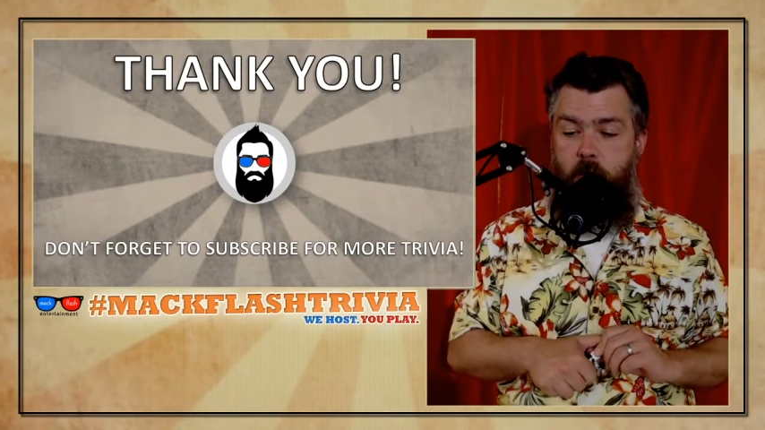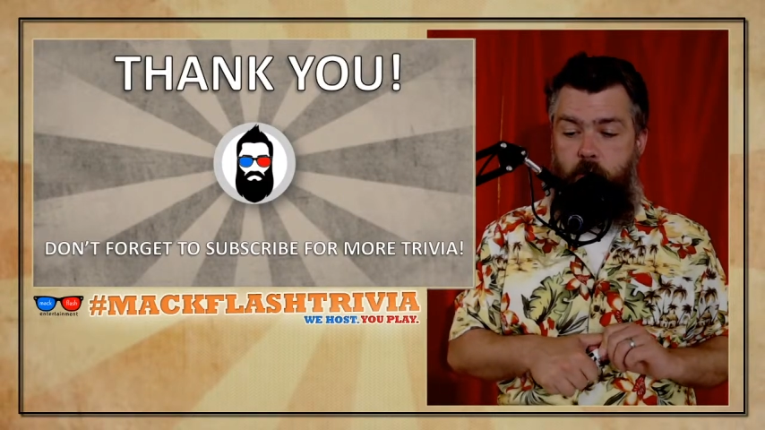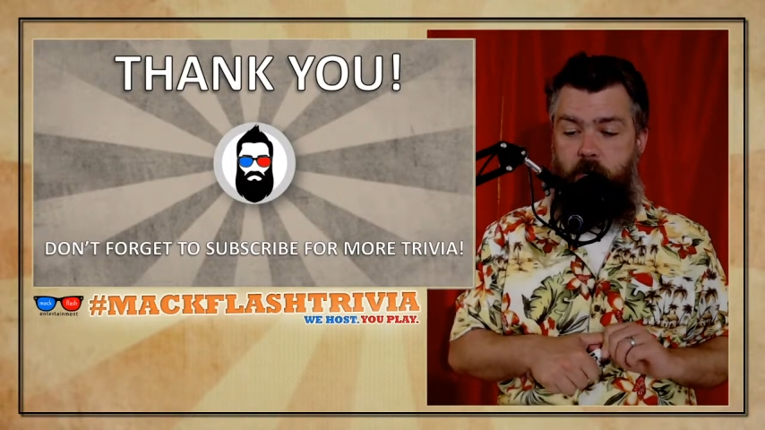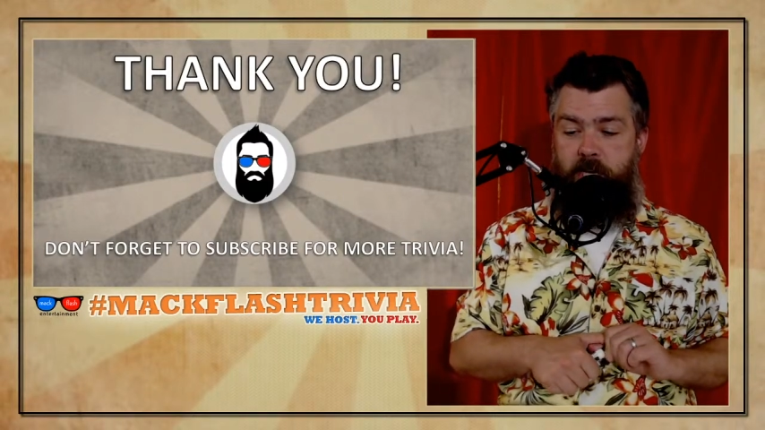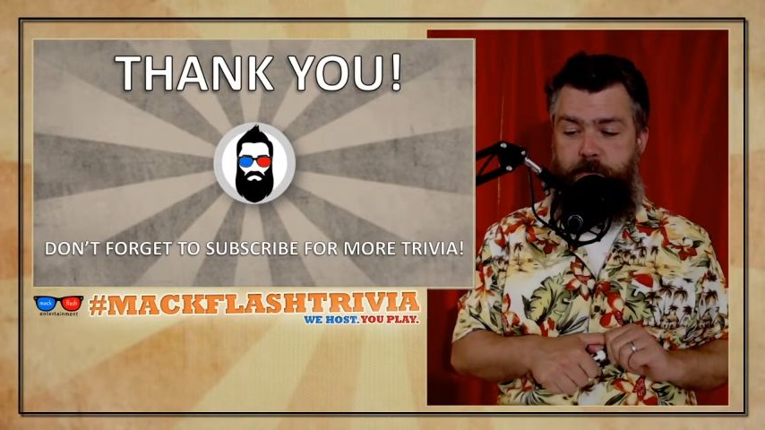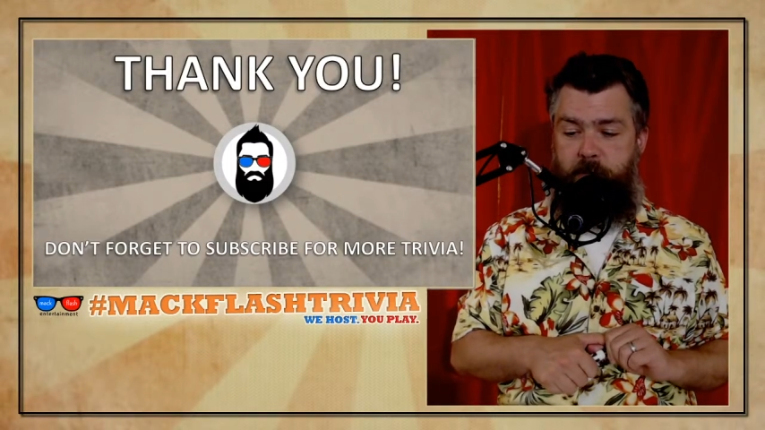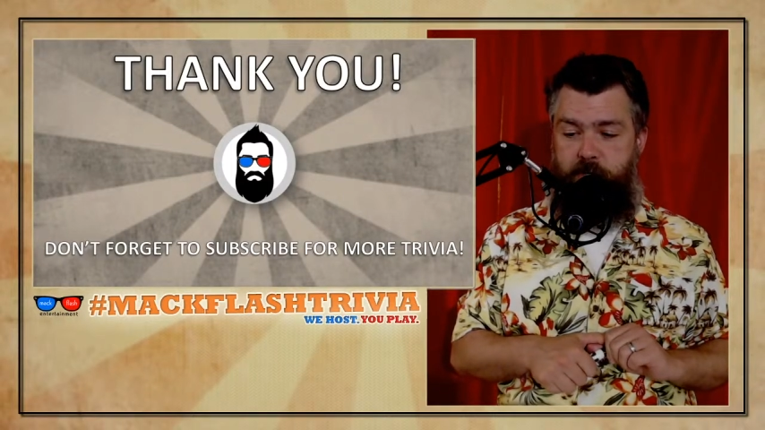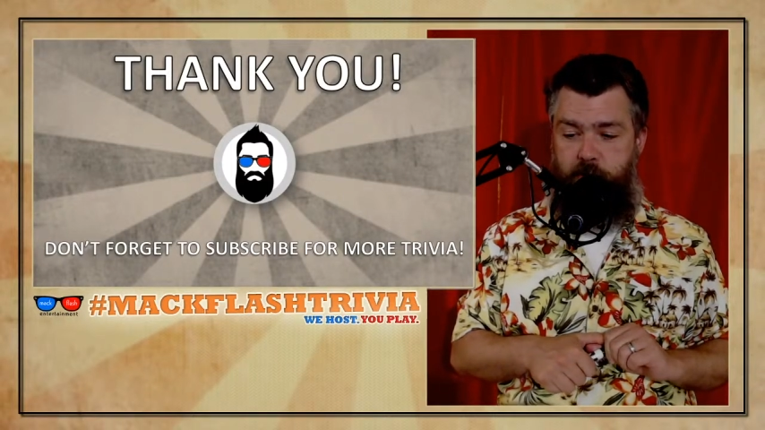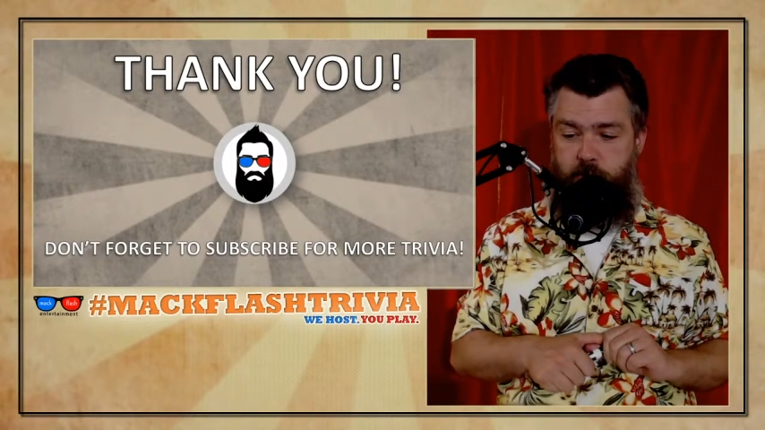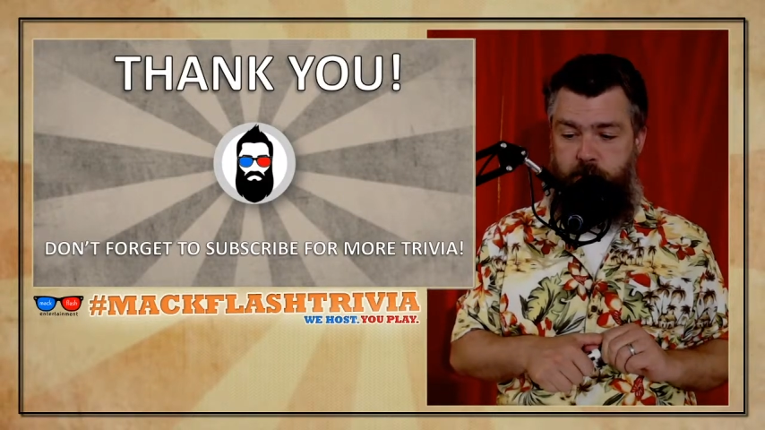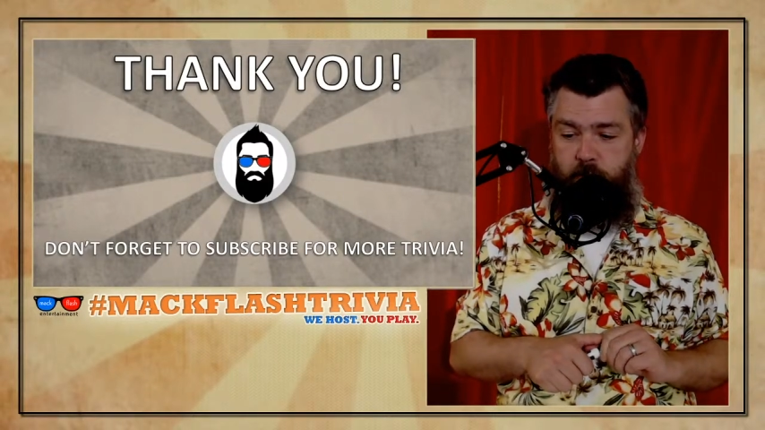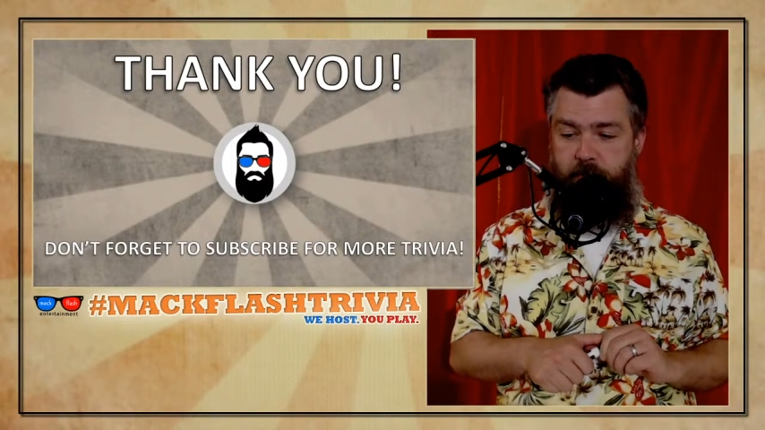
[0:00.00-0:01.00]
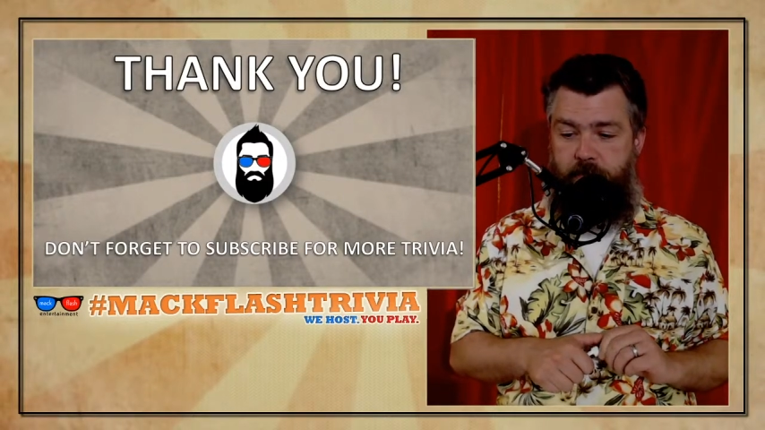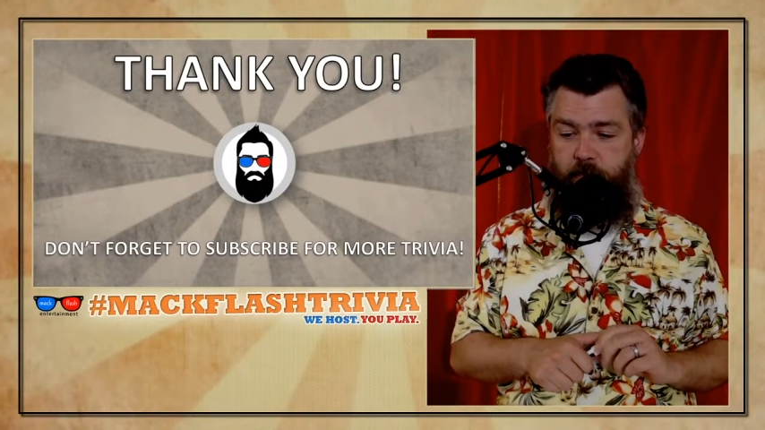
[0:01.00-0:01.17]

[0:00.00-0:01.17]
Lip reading: Christ Punchers with